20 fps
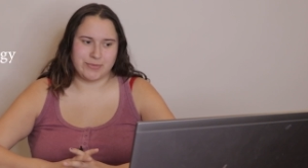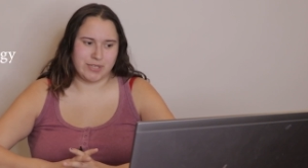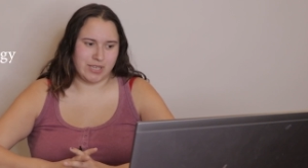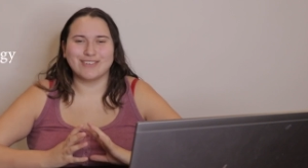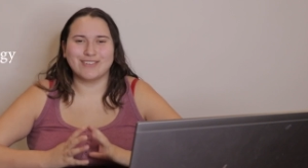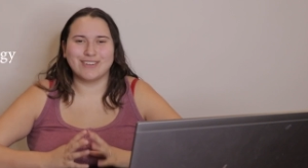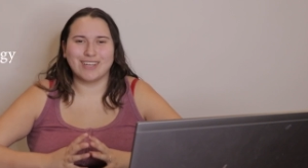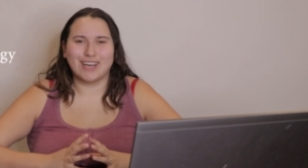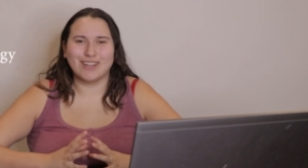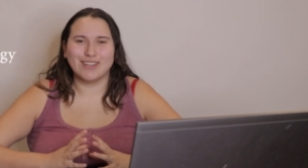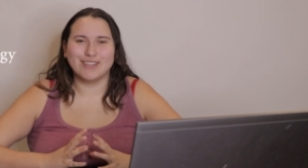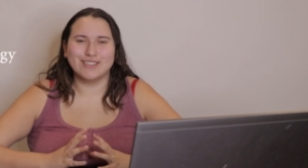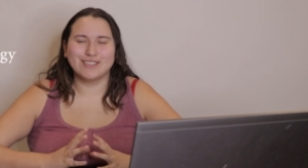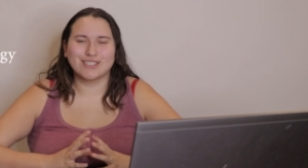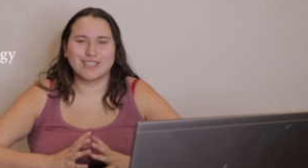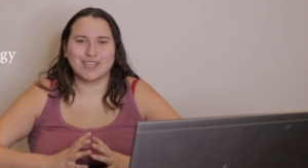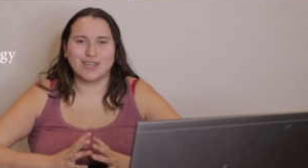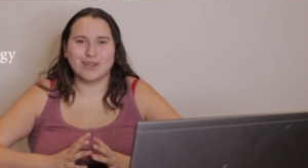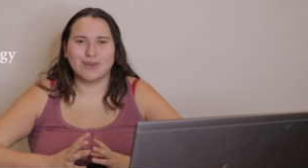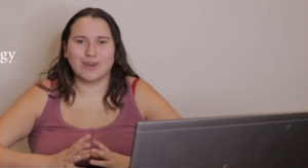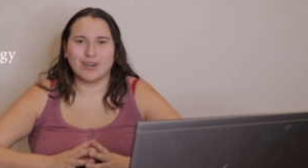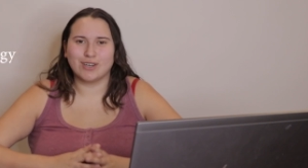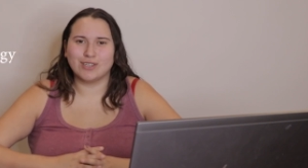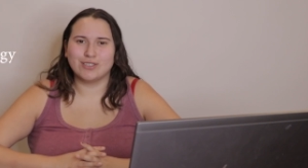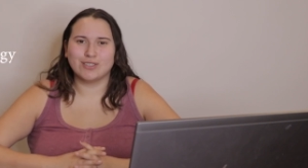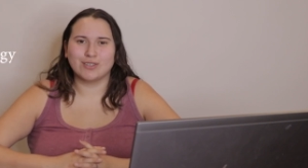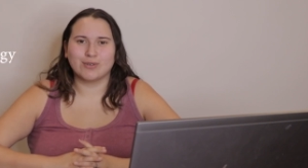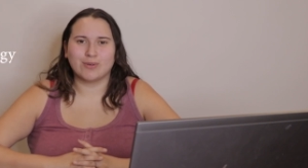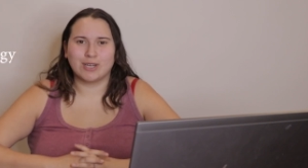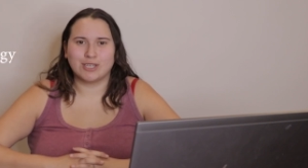So now let's go on
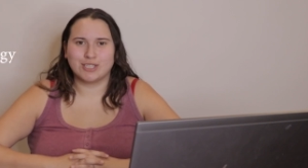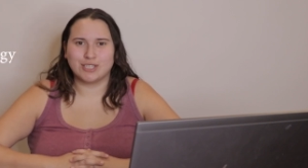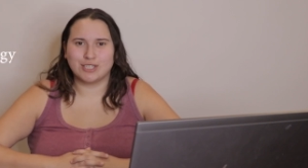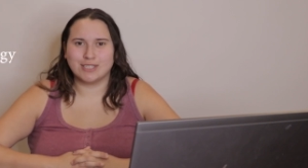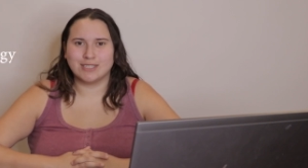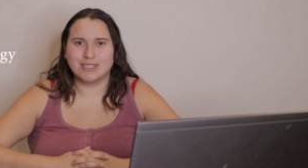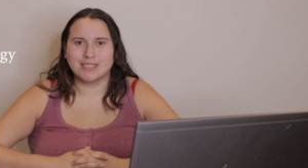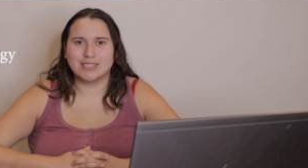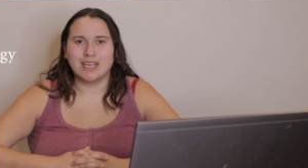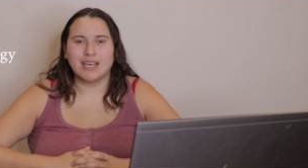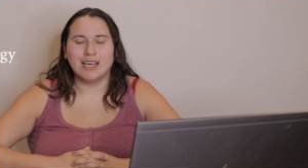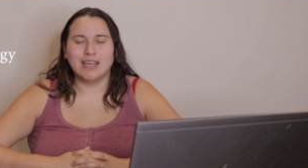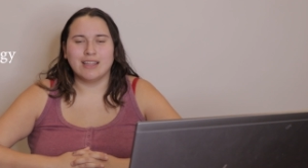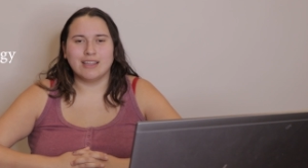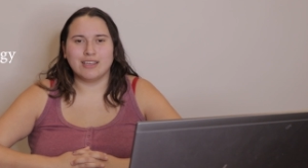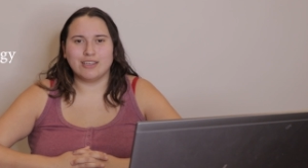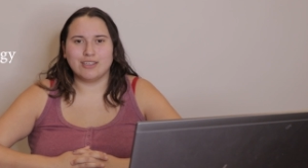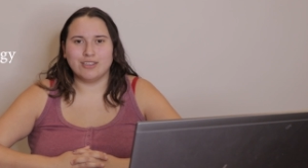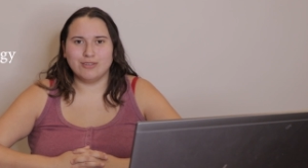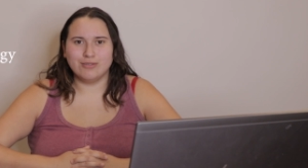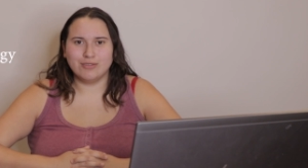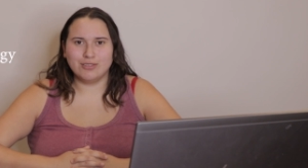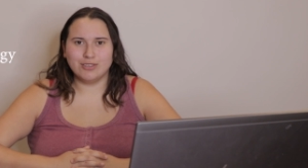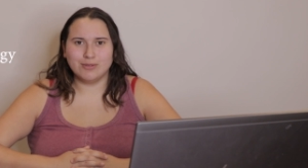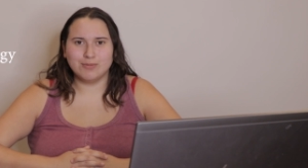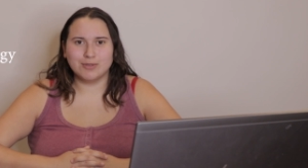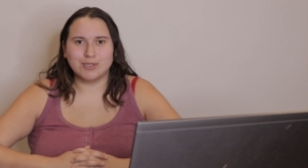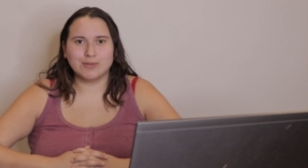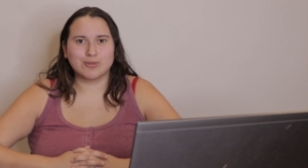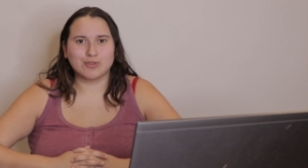to questions that
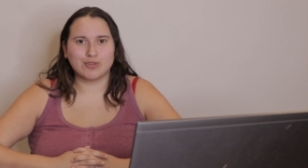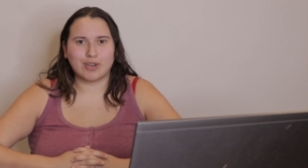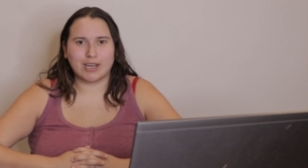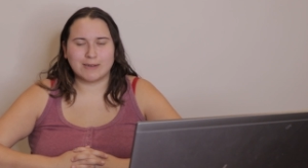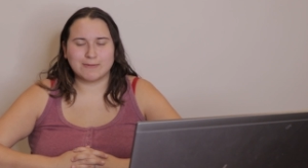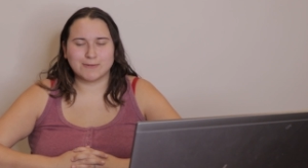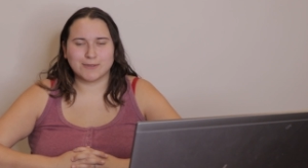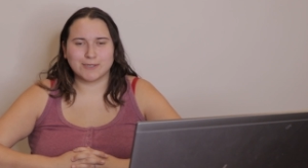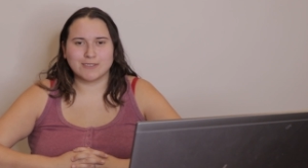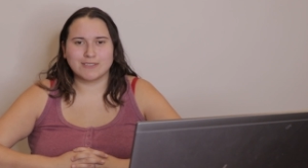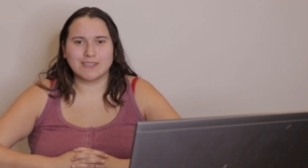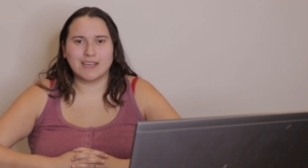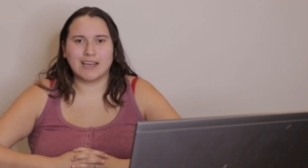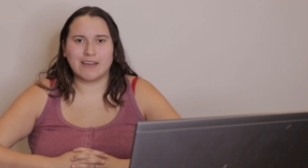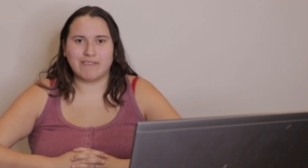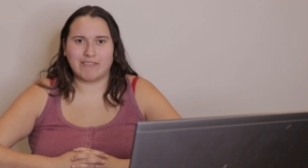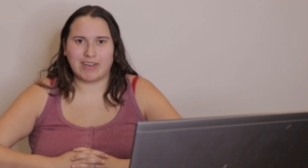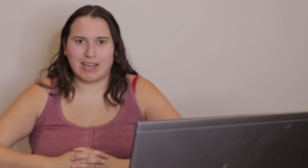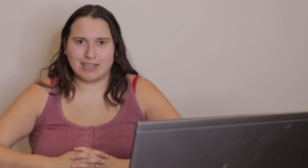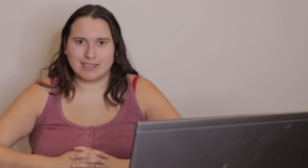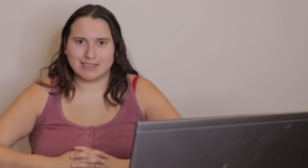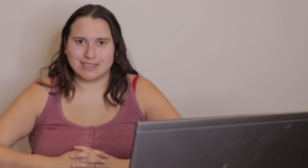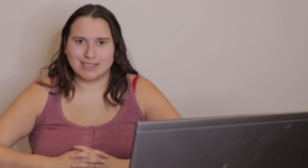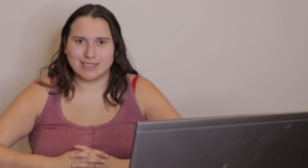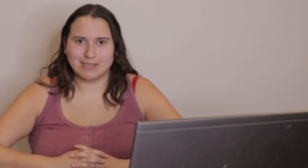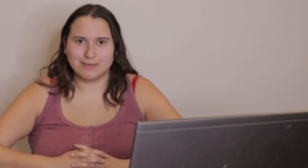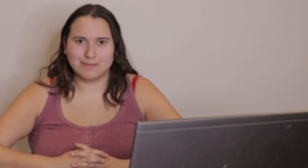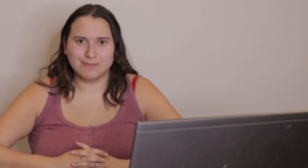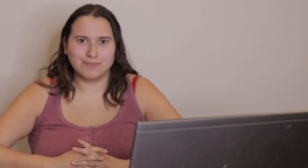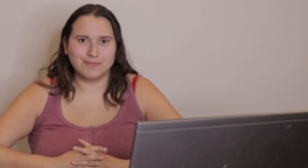YouTube subscribers have
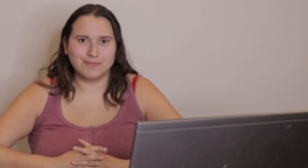asked.